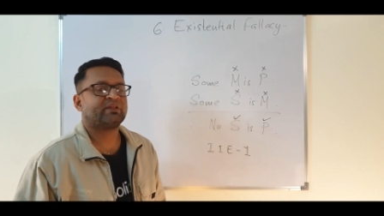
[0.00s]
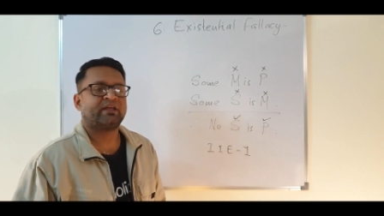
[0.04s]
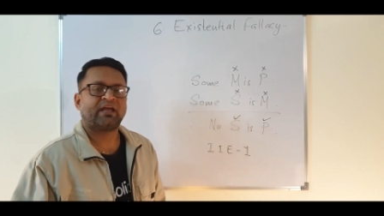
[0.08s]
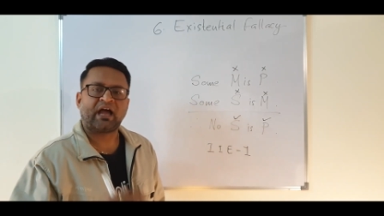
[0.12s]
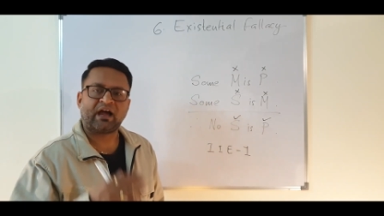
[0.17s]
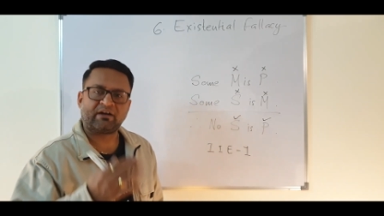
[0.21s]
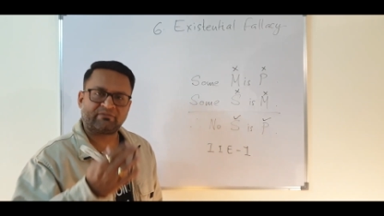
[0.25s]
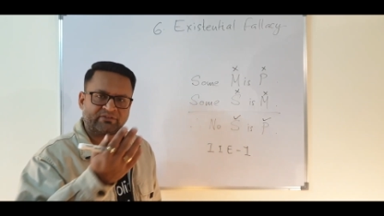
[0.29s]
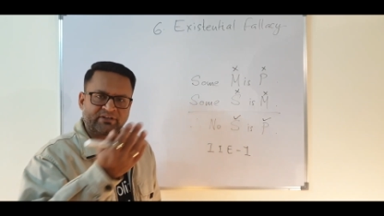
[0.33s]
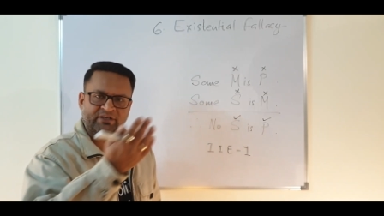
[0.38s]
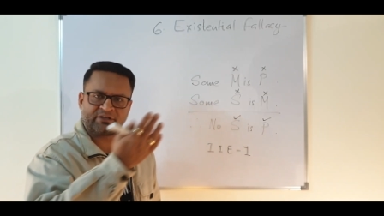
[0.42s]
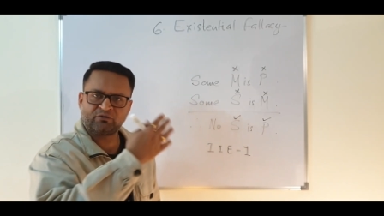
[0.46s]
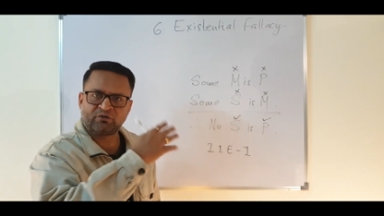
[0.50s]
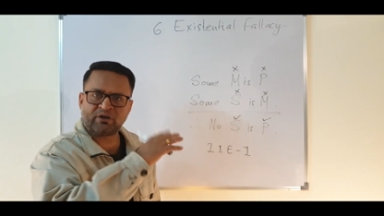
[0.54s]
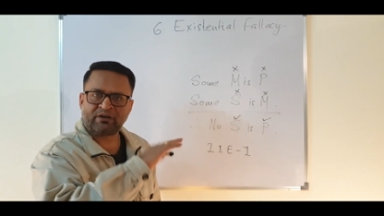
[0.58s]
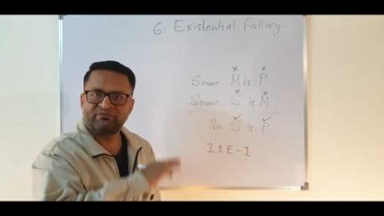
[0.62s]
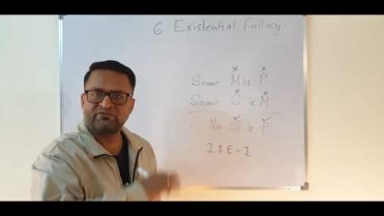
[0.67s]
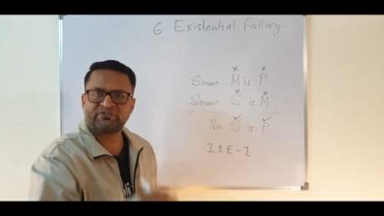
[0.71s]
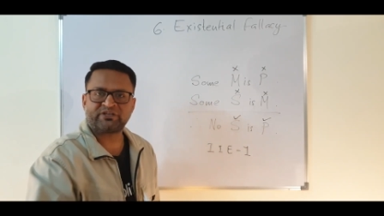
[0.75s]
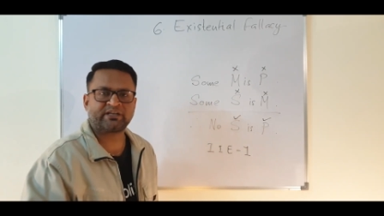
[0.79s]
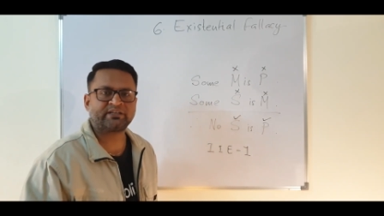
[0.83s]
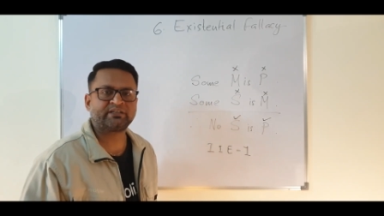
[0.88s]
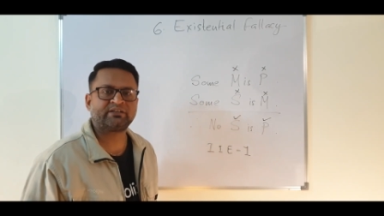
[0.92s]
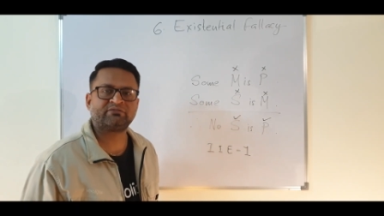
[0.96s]
after you have
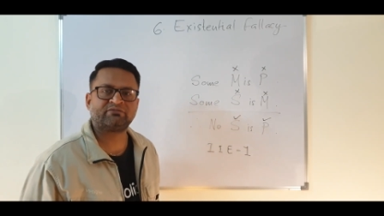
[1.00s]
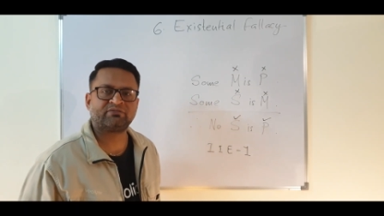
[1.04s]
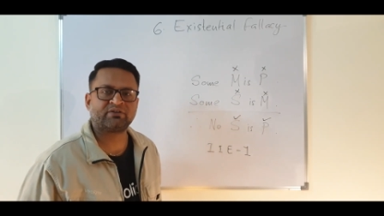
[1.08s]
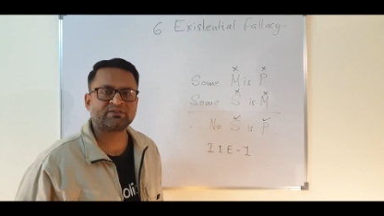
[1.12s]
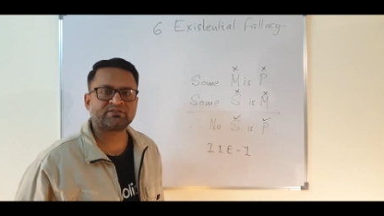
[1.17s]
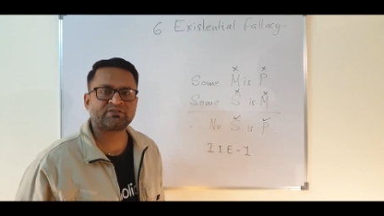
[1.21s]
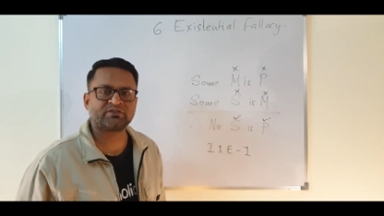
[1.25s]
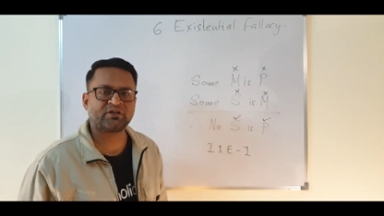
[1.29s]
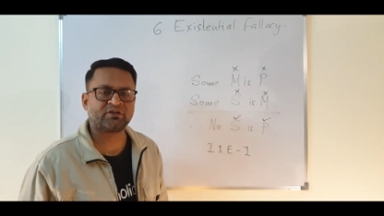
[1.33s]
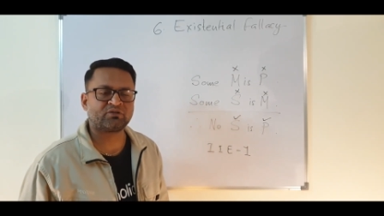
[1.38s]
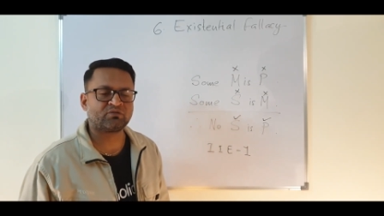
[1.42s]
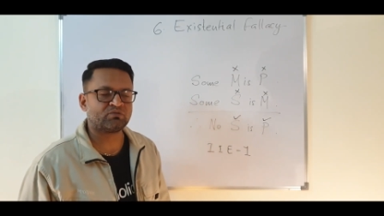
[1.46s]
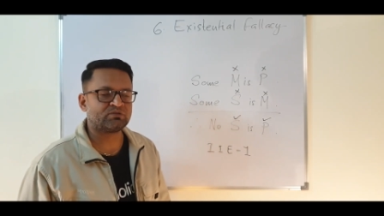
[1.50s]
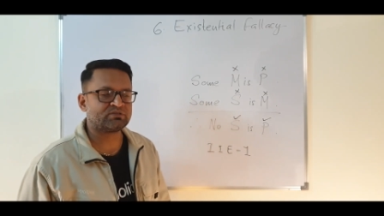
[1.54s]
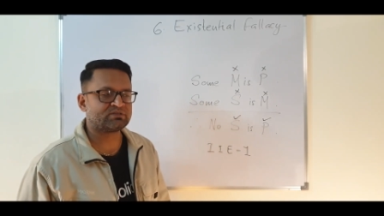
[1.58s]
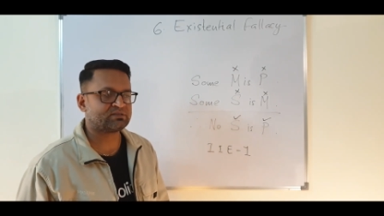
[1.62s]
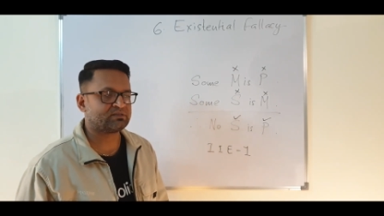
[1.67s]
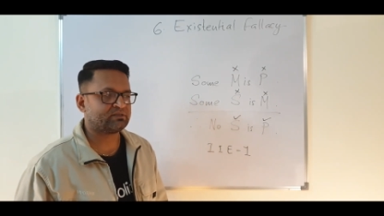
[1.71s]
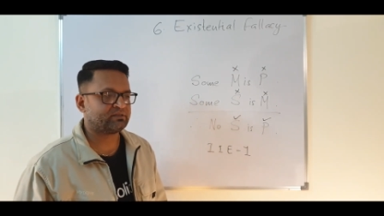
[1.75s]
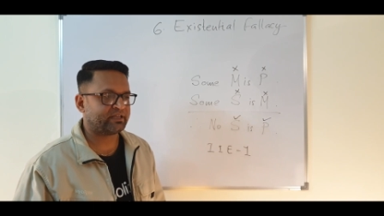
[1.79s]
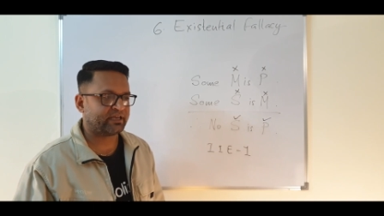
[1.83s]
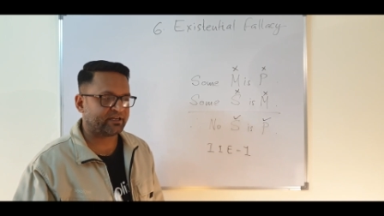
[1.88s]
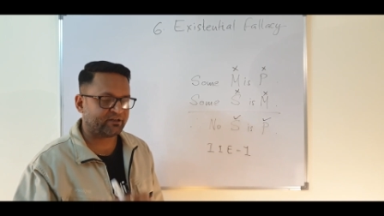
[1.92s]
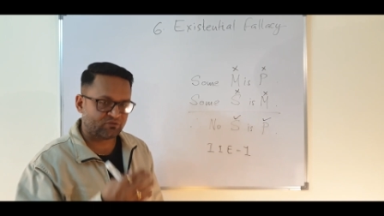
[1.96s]
checked the first three
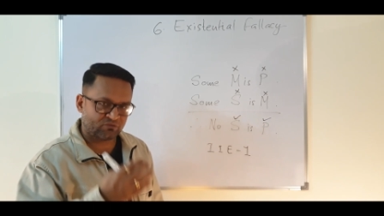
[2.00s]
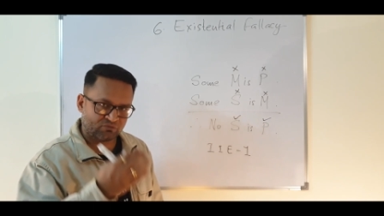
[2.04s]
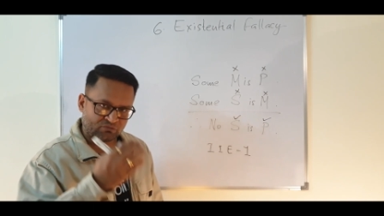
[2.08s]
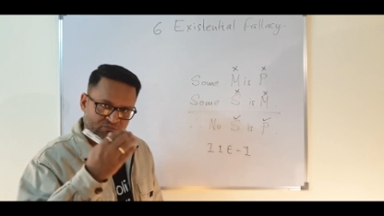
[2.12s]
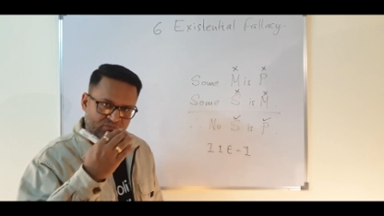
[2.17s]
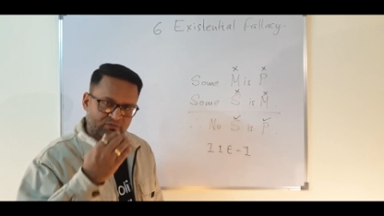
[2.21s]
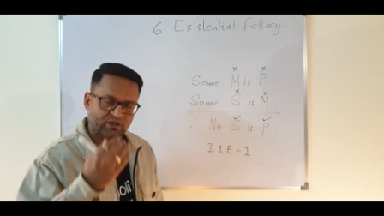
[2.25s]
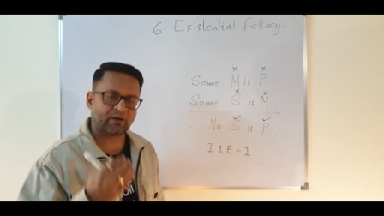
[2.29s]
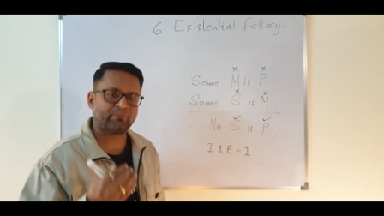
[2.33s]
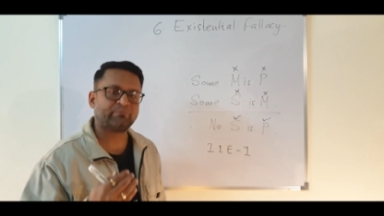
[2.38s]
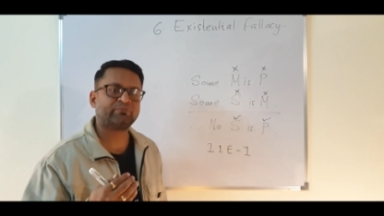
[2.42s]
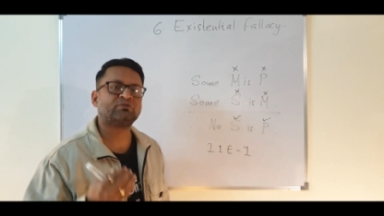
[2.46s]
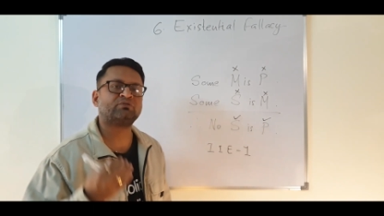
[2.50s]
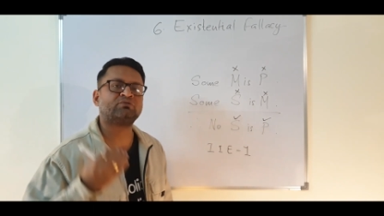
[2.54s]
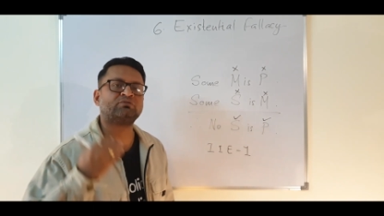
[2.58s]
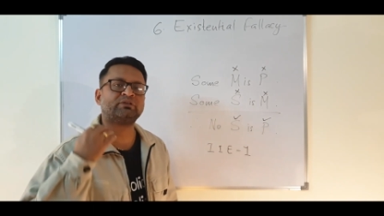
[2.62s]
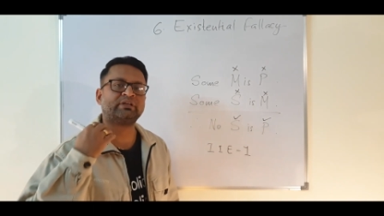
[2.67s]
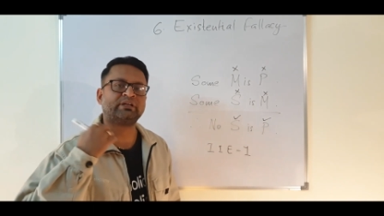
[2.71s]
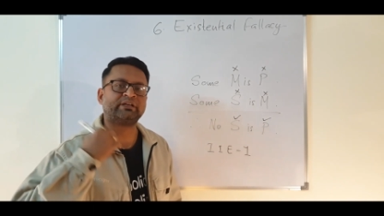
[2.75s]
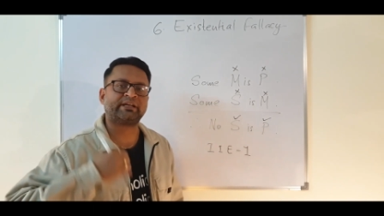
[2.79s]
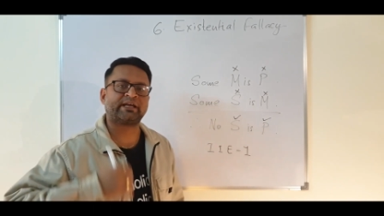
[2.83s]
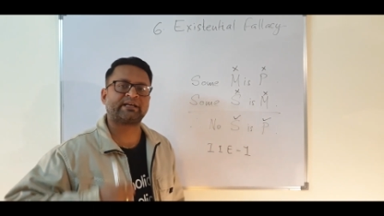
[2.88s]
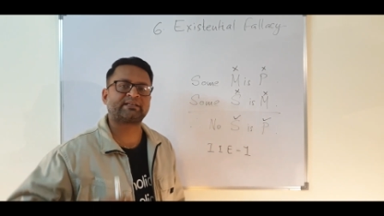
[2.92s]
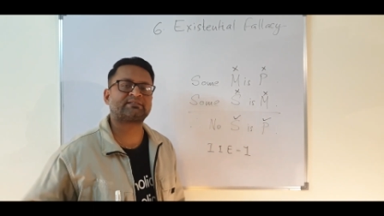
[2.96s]
rules, then you come to
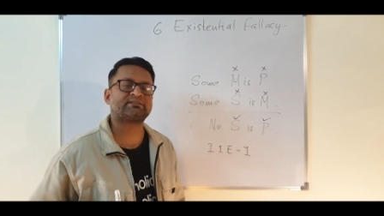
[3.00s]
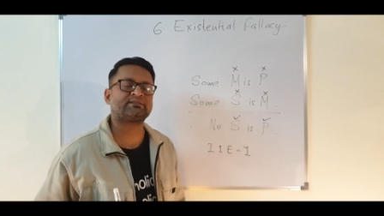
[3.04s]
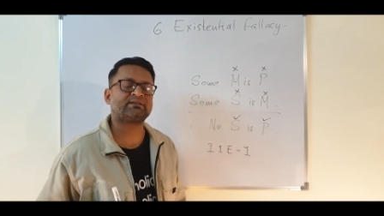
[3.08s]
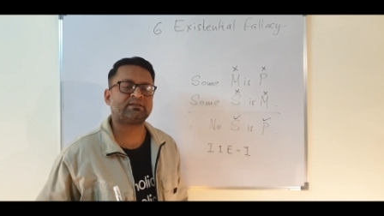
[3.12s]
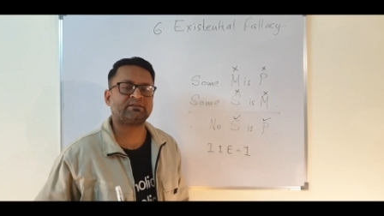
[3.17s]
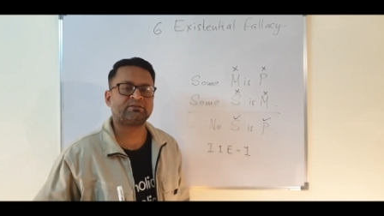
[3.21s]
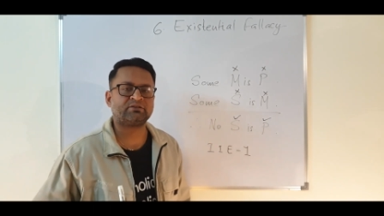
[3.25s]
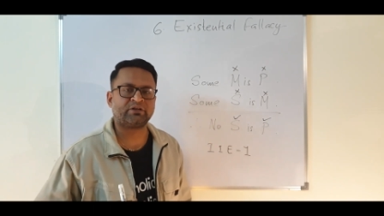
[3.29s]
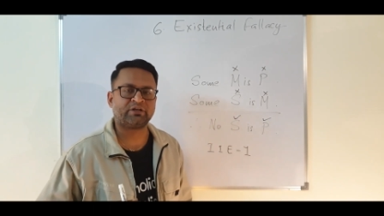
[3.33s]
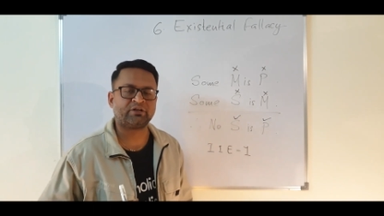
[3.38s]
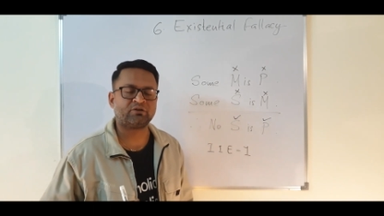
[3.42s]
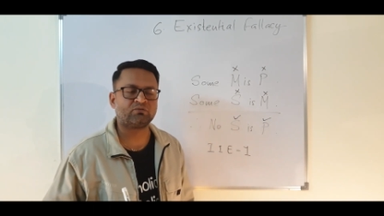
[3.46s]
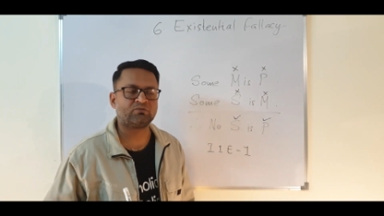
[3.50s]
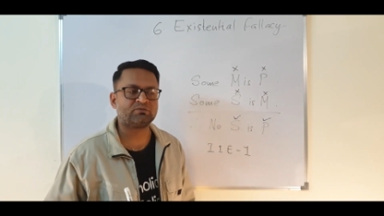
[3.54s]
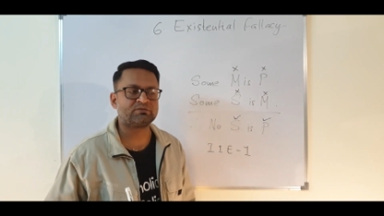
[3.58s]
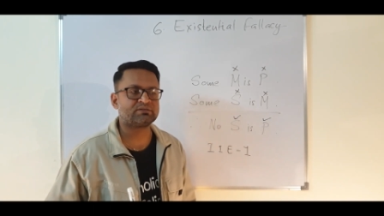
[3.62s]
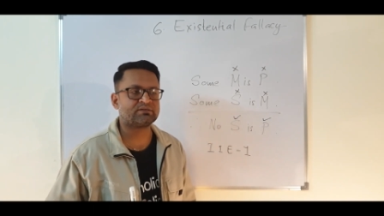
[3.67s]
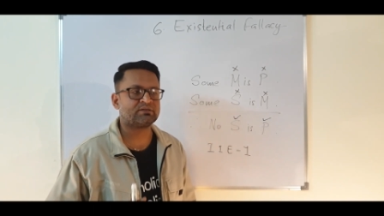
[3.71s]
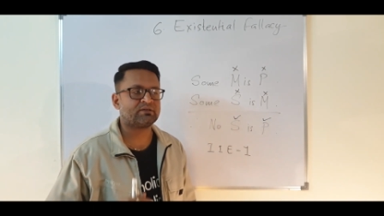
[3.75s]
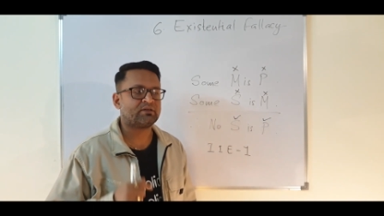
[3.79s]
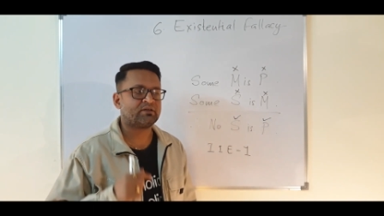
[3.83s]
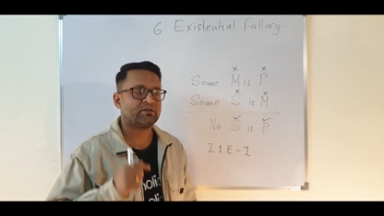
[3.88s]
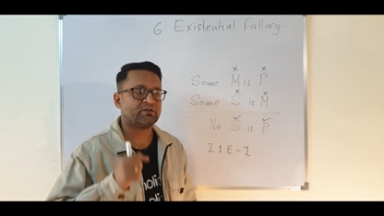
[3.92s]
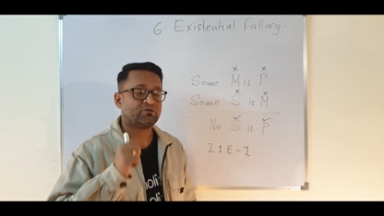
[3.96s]
the next three rules.